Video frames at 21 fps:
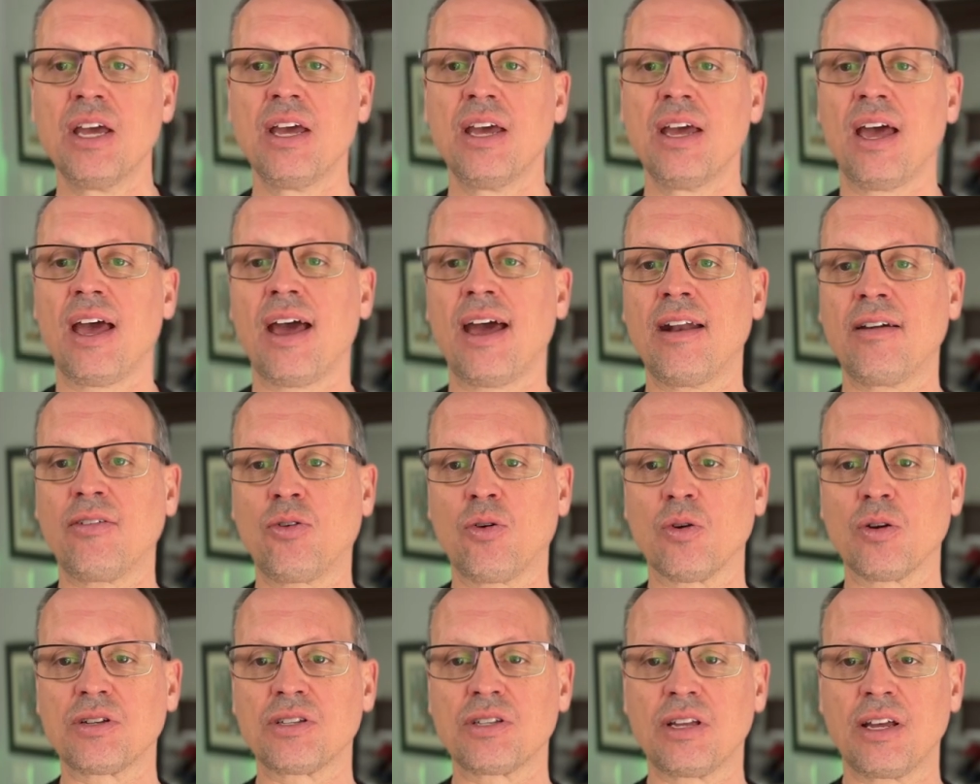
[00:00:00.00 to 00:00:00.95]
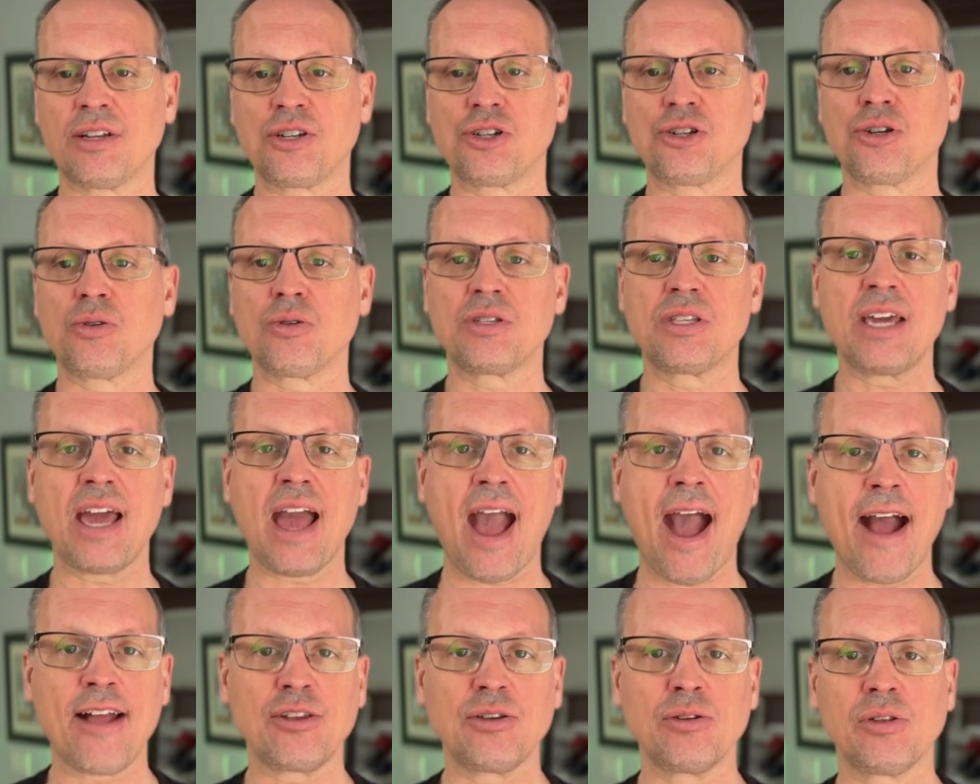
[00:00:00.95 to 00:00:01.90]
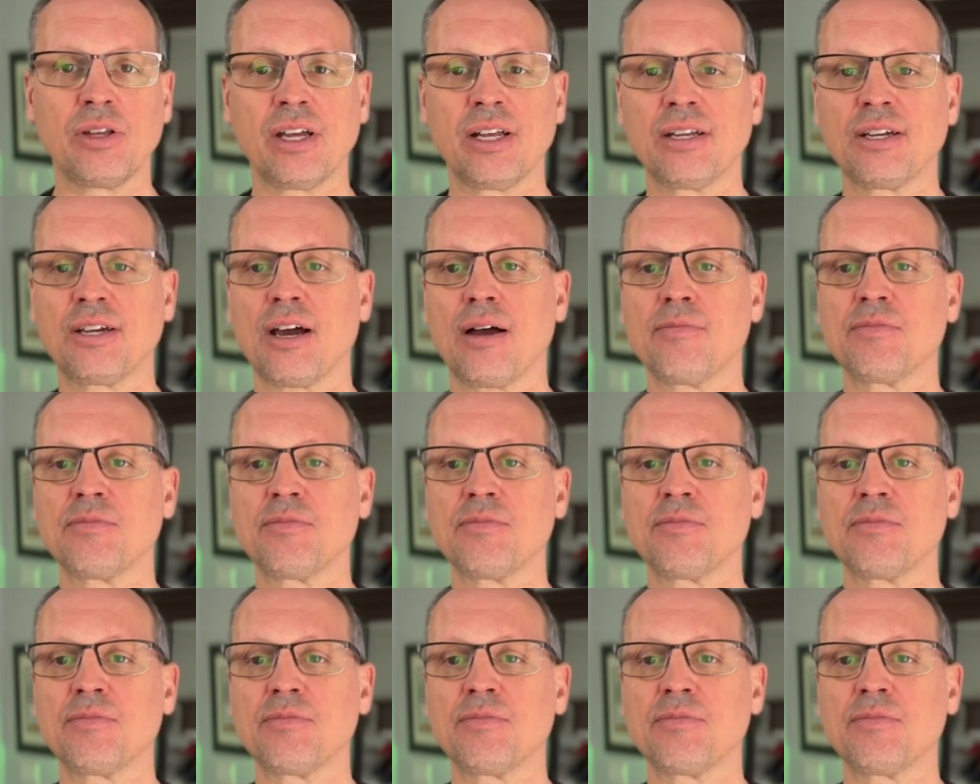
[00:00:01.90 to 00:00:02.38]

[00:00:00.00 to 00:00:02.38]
And of course, it shows the annual income